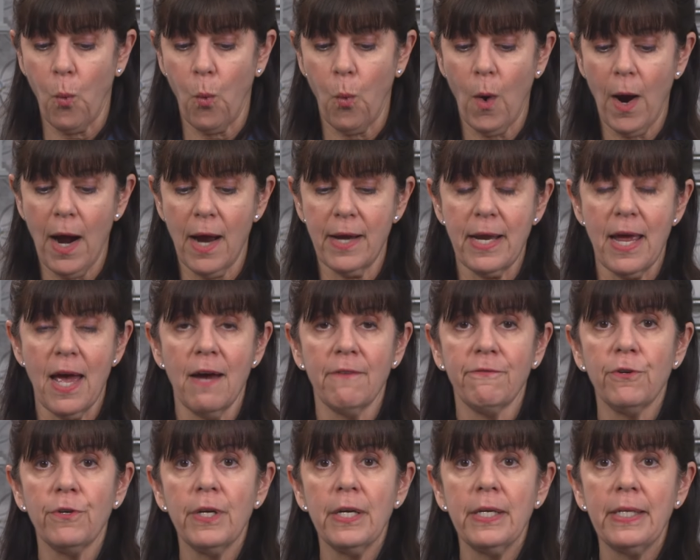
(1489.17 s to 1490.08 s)

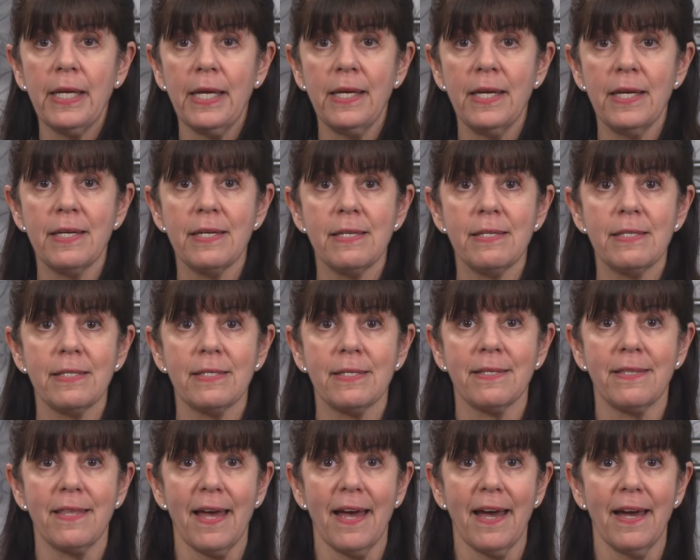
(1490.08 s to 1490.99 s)
whatever it
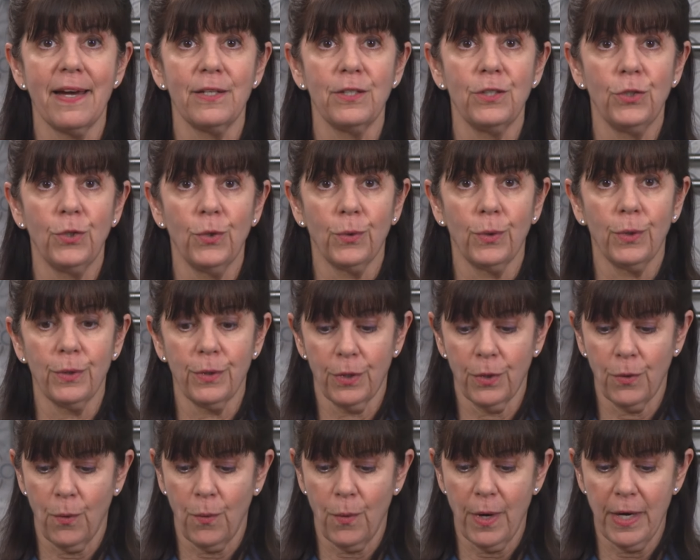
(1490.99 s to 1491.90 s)
is that you're
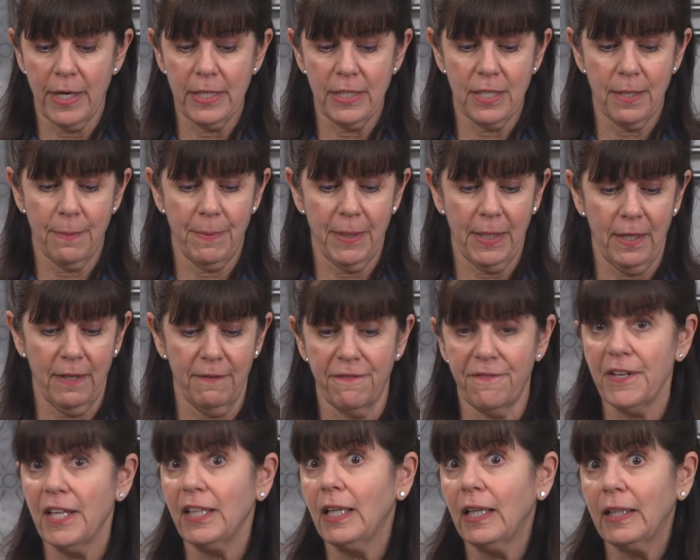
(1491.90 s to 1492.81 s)
going to be
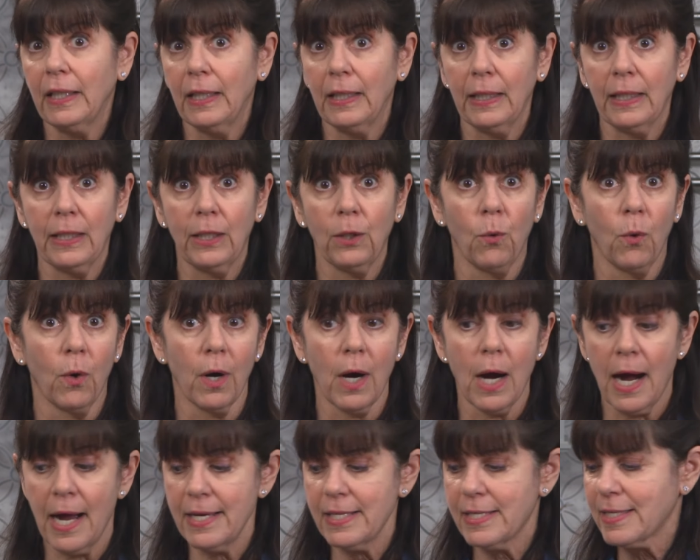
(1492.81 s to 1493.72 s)
filling
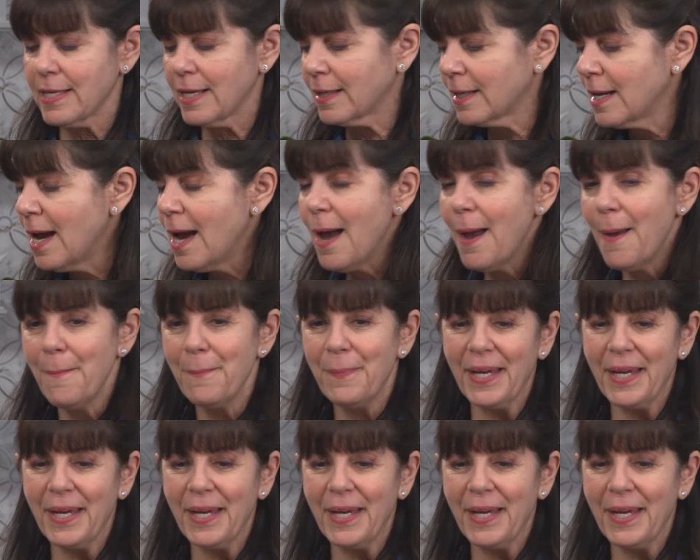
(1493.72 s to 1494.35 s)
or icing,